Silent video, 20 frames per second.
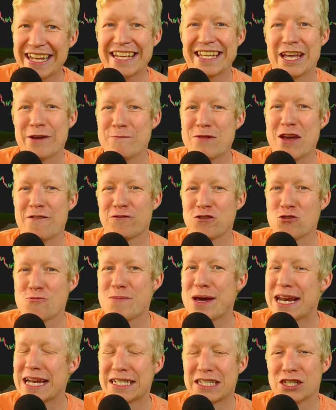Give me a few
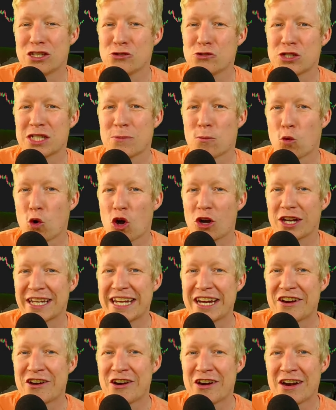minutes to do some work
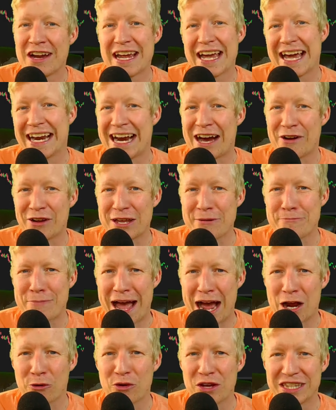here, and I'll get
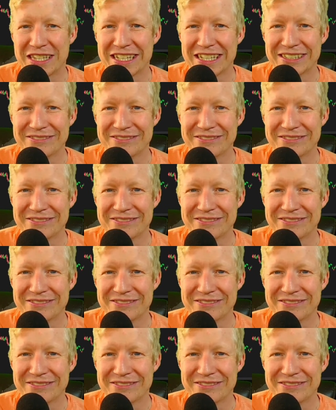back with